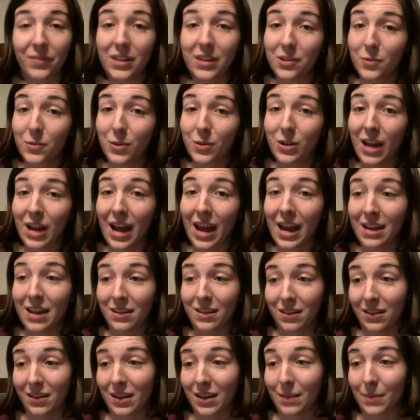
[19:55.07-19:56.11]
This one I had
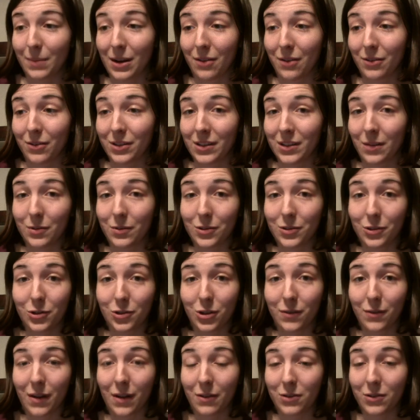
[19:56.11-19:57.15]
to think about because I wasn't
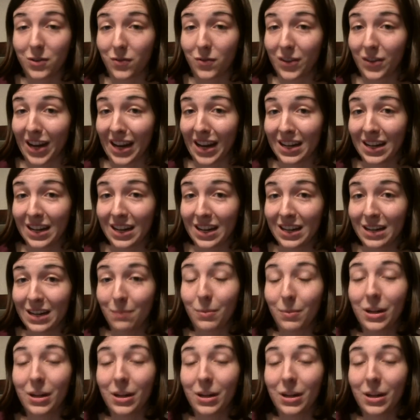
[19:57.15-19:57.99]
sure if I was forgetting any,